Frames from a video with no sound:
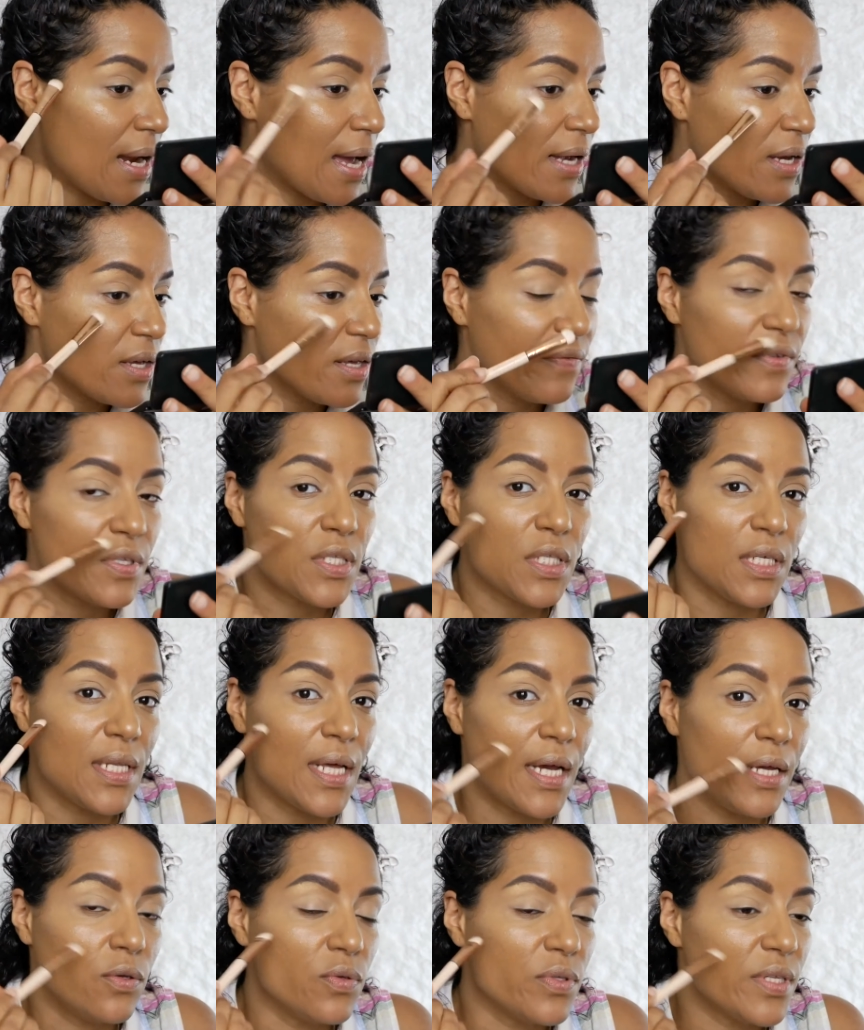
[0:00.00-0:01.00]
I could even see
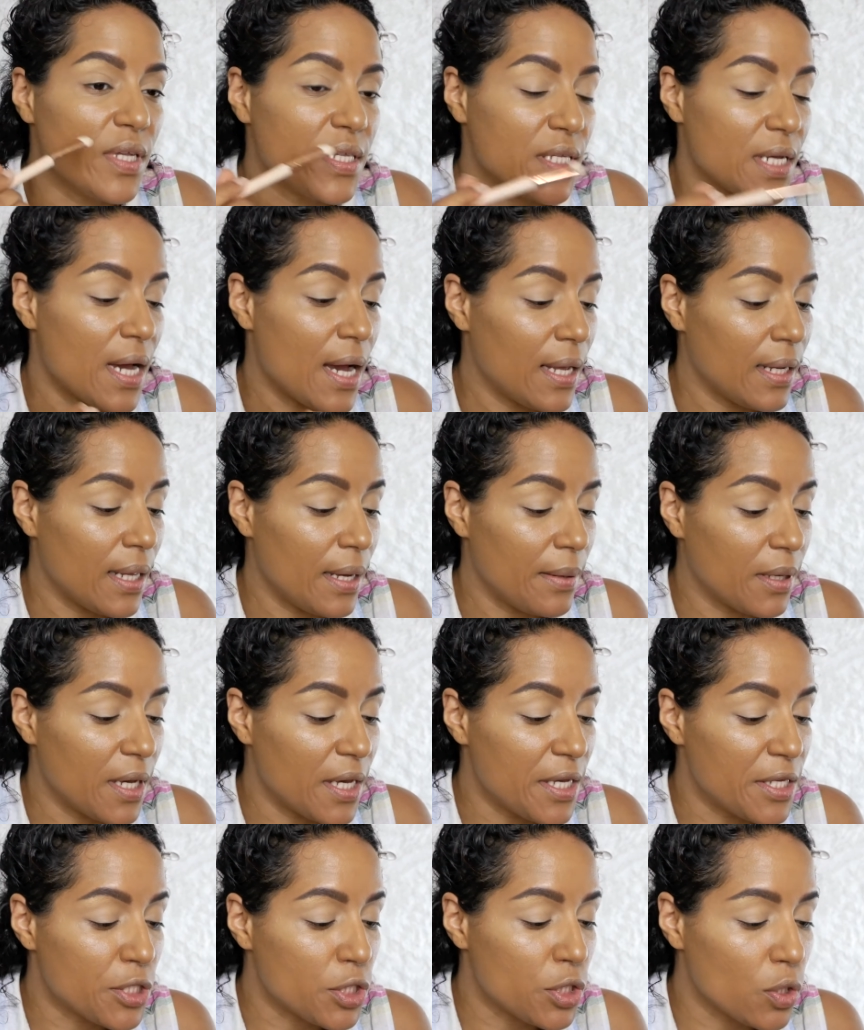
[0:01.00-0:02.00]
that using it as a highlight
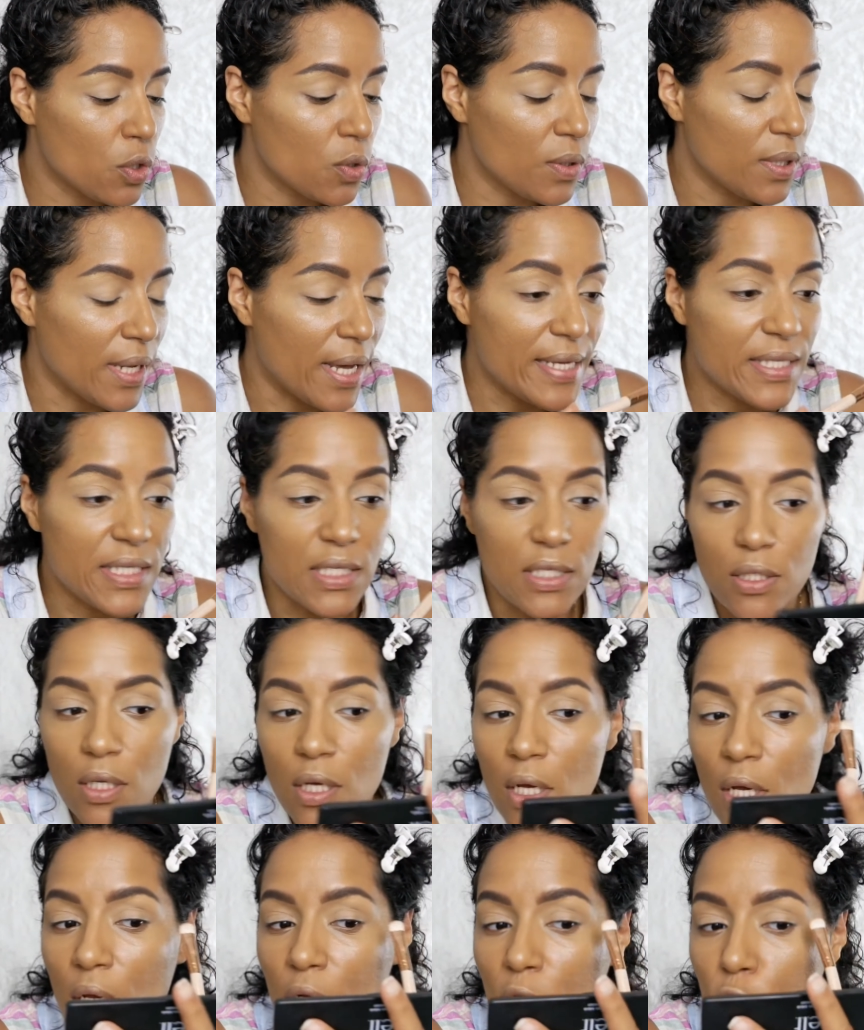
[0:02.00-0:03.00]
because it's so nice and
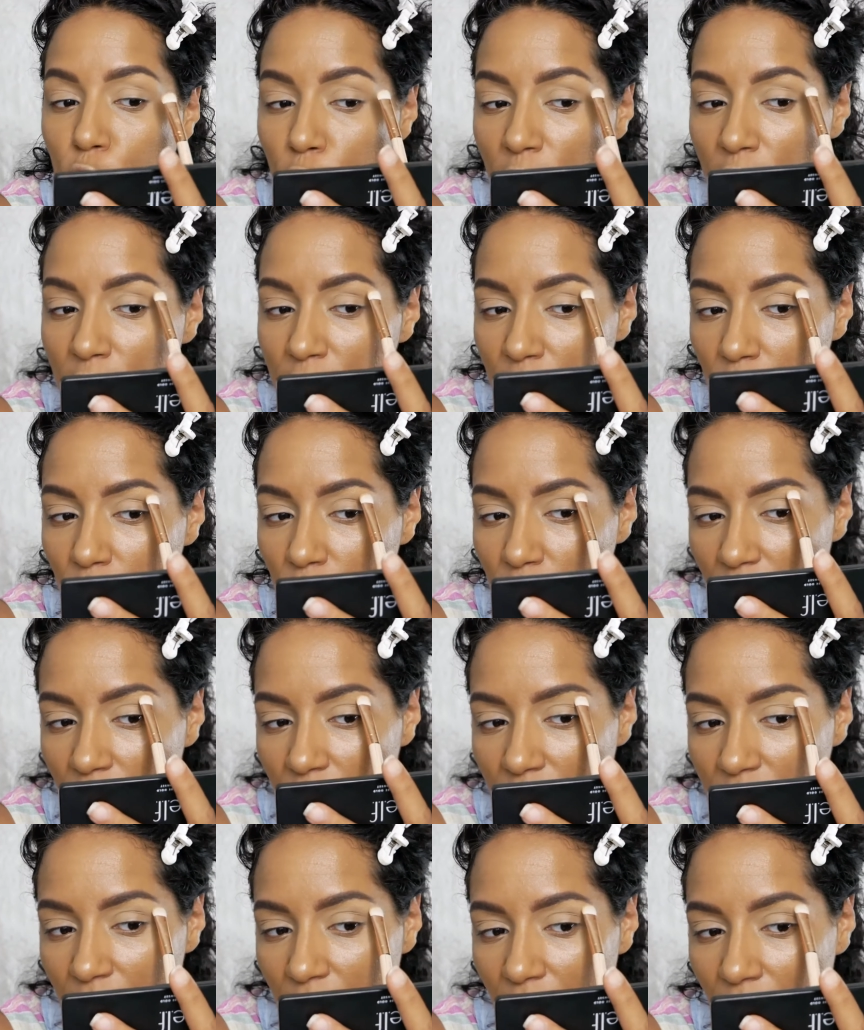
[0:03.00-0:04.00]
translucent.
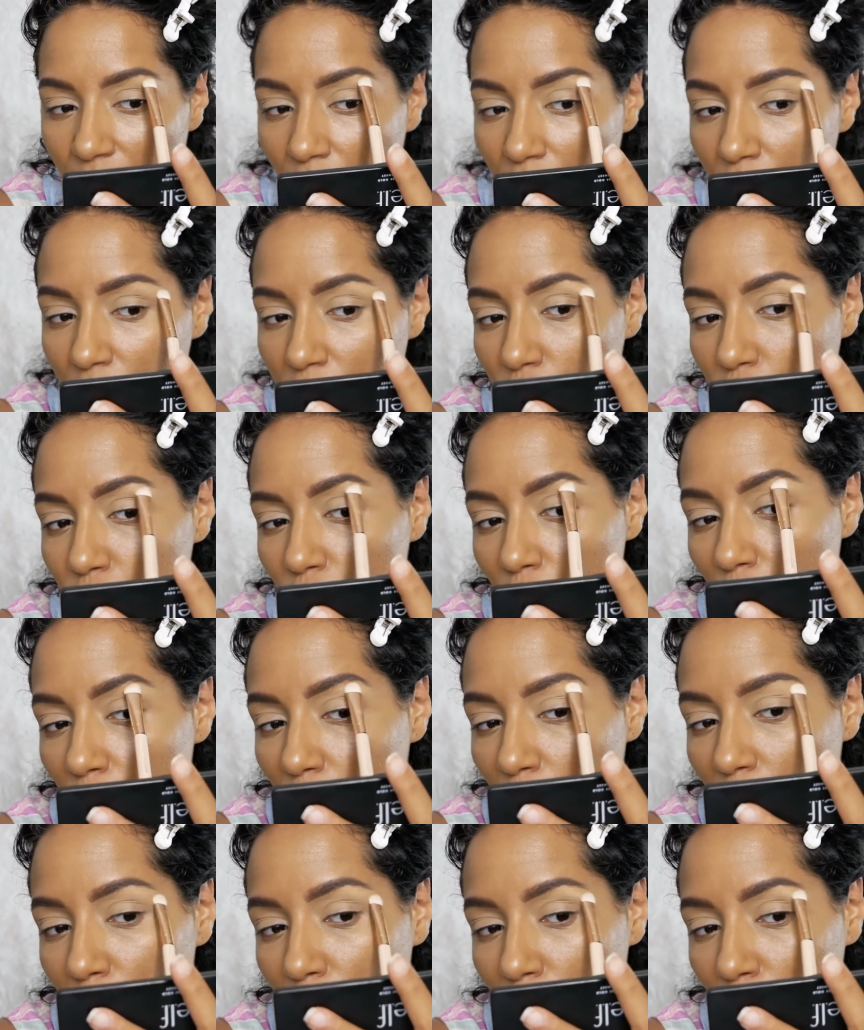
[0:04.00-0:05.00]
It's not like a
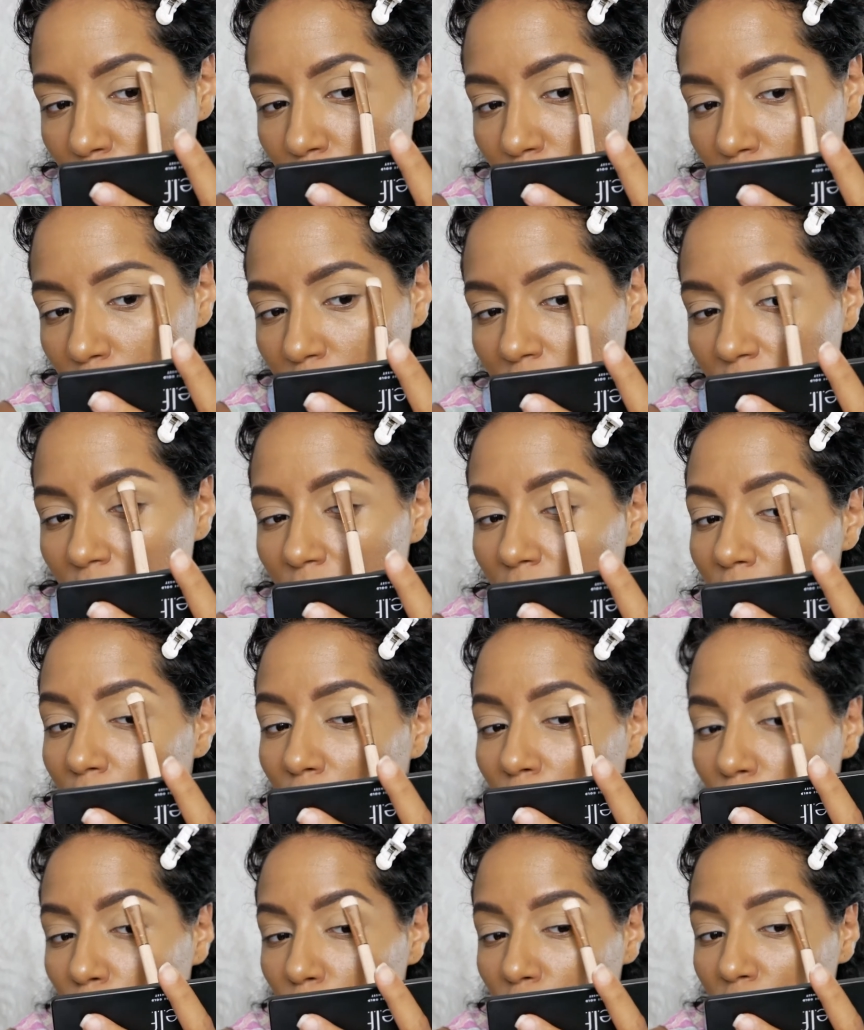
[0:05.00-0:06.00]
strong, bold
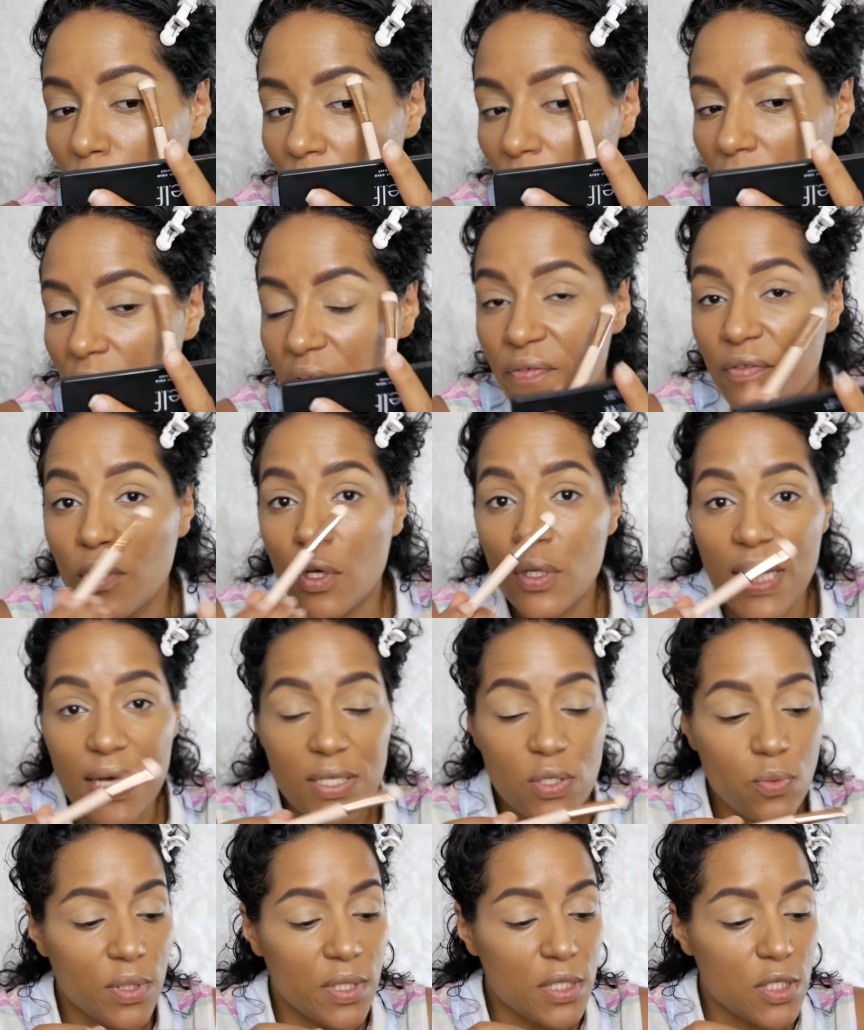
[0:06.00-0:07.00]
gold color, even though that's
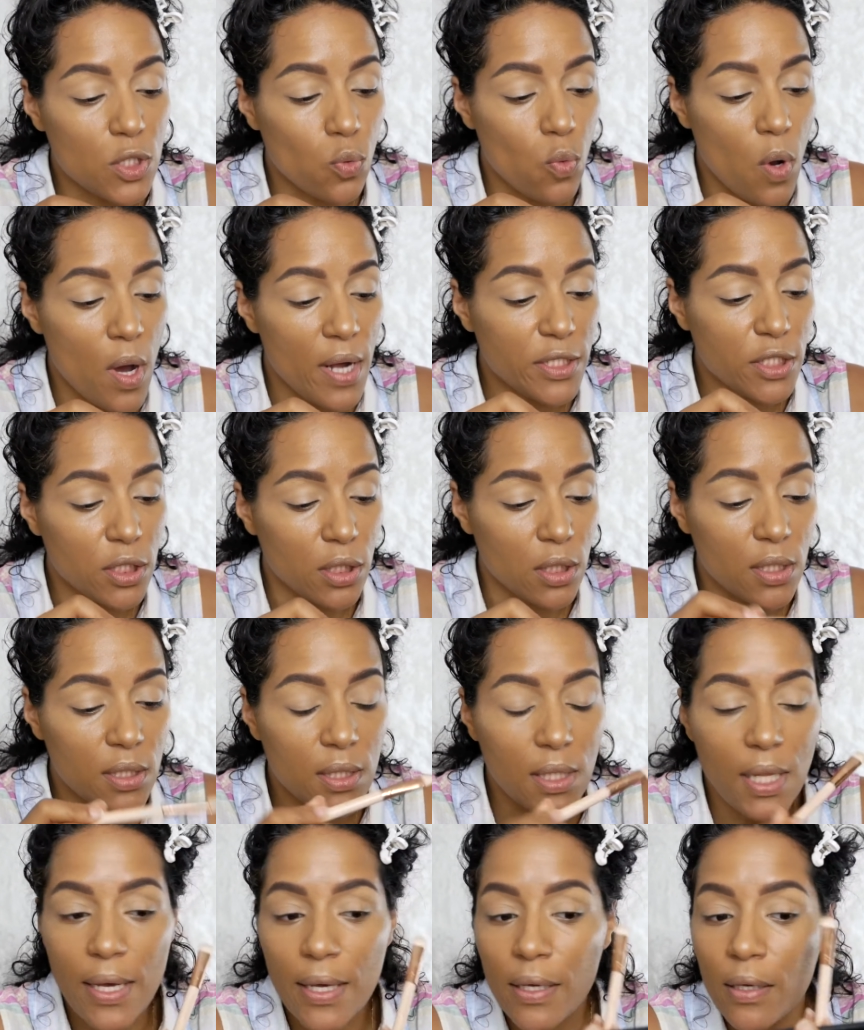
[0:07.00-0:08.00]
what the swatch looked
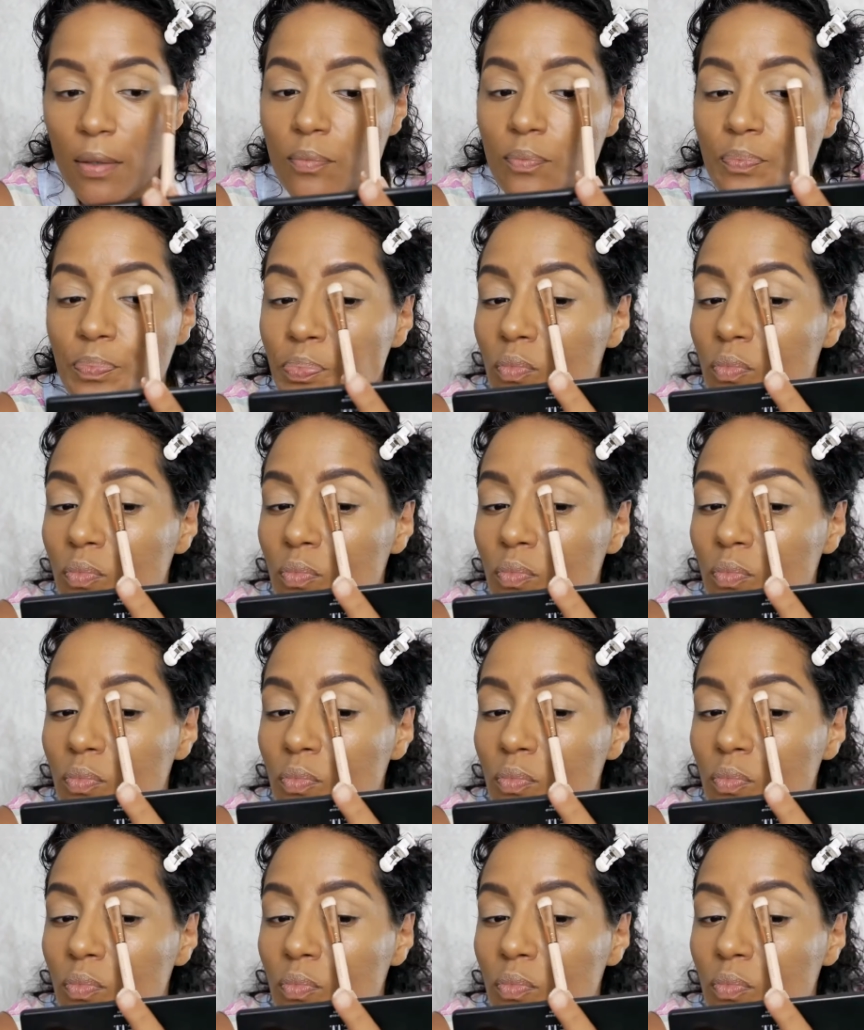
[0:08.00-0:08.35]
like.